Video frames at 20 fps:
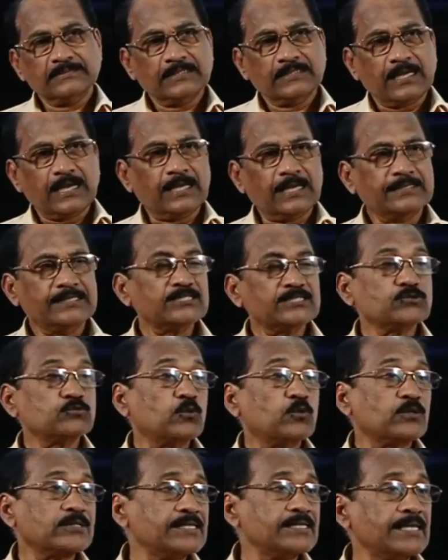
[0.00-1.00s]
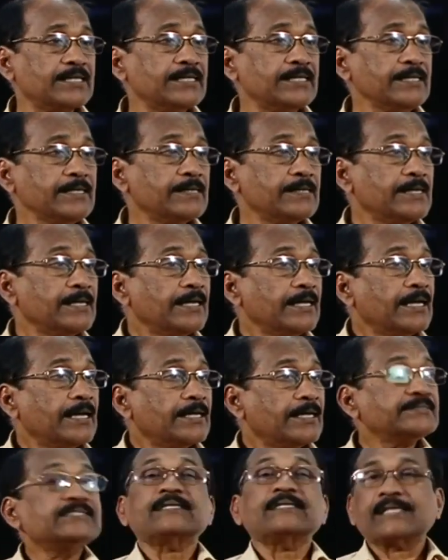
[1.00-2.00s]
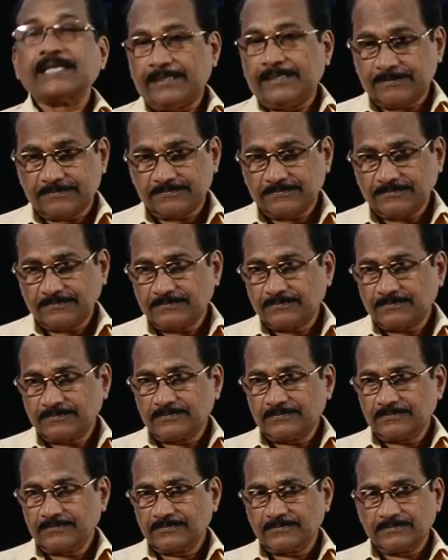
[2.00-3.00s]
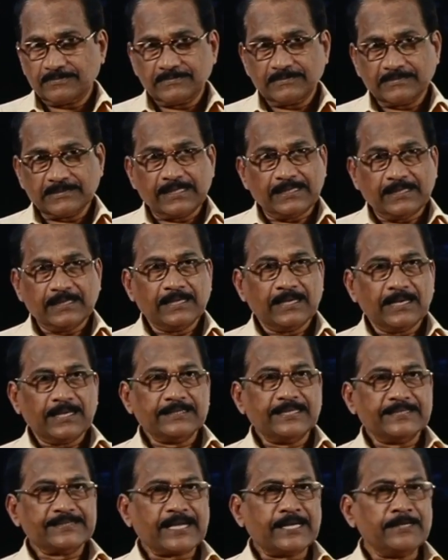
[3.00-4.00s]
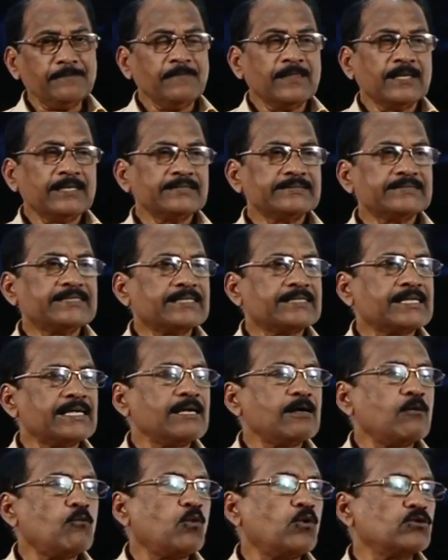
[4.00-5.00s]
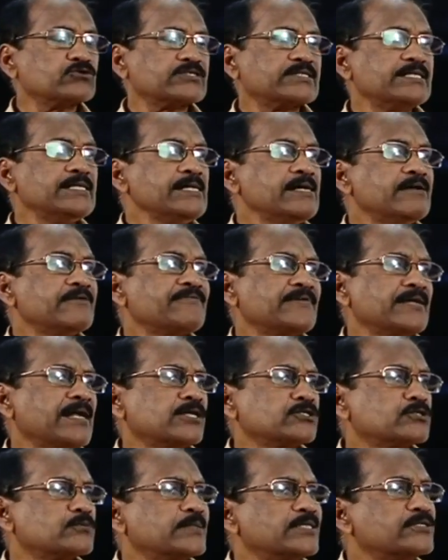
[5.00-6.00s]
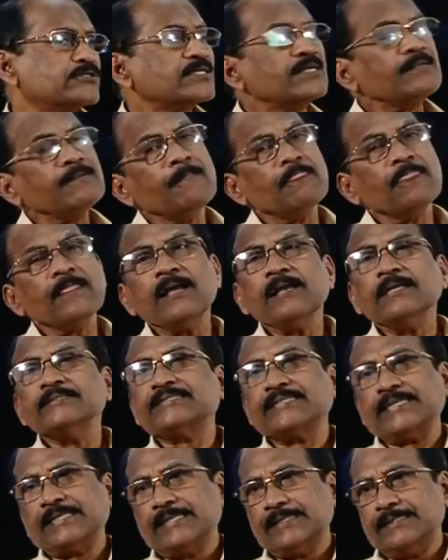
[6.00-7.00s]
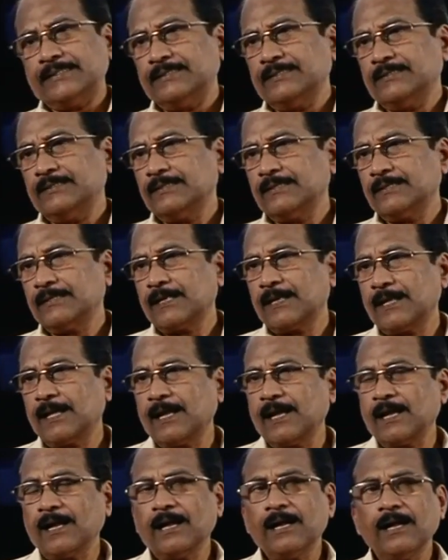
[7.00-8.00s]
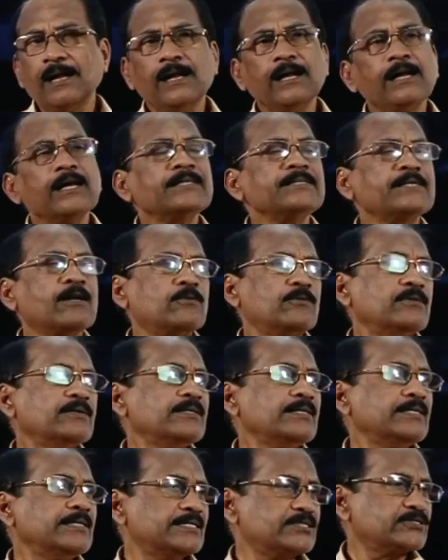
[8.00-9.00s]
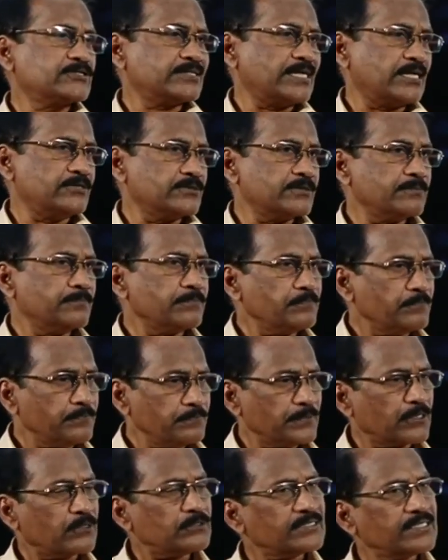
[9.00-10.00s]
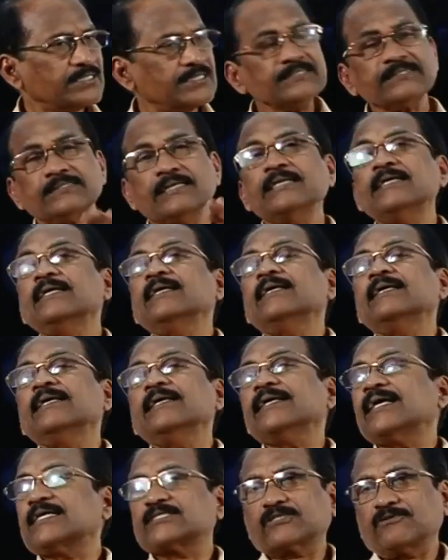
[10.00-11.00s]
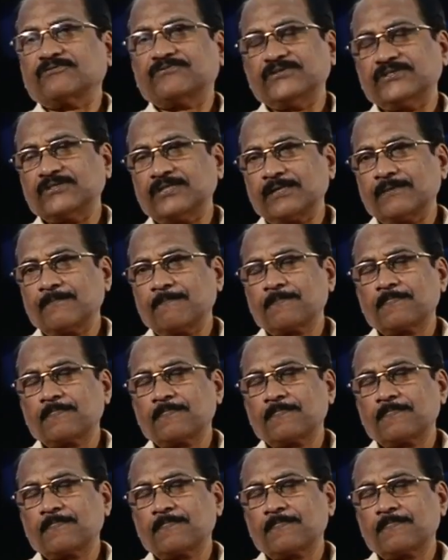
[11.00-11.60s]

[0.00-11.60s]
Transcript: And thus originally Jetley, at the time Jetley was the finance minister, chaired, and now it is changed because it is ex officio.